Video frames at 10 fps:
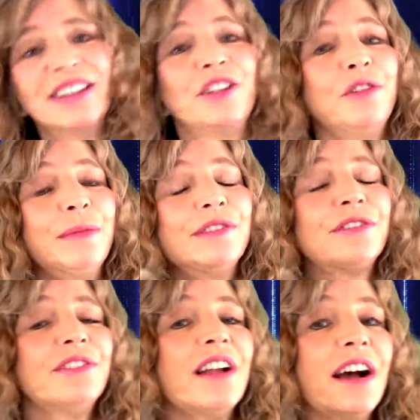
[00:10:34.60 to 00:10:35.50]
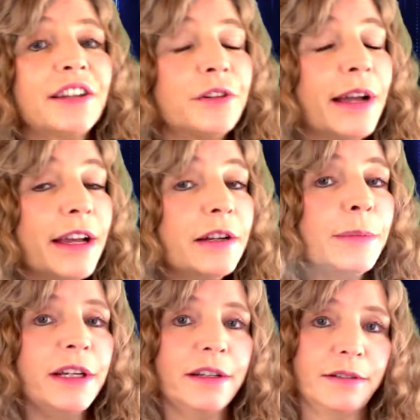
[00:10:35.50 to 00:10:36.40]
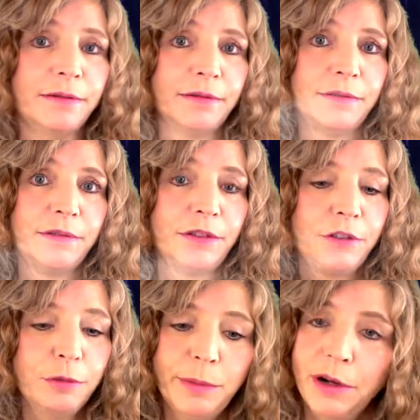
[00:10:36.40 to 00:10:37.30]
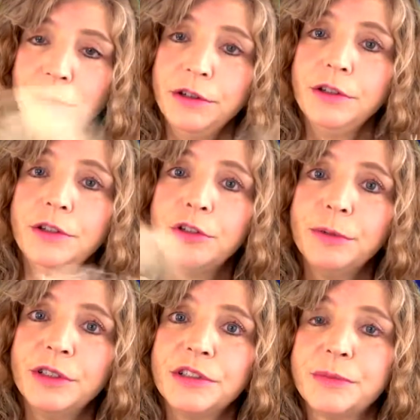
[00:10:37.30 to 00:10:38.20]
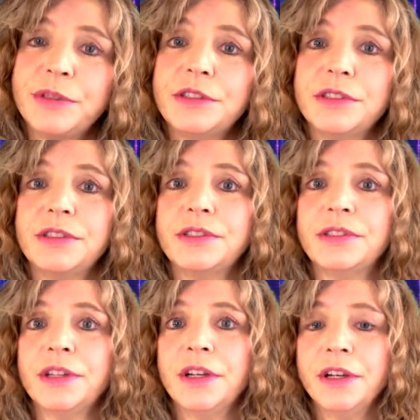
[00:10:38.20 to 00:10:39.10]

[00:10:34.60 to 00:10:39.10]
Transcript: Humans are not your enemy. You're part of the human species.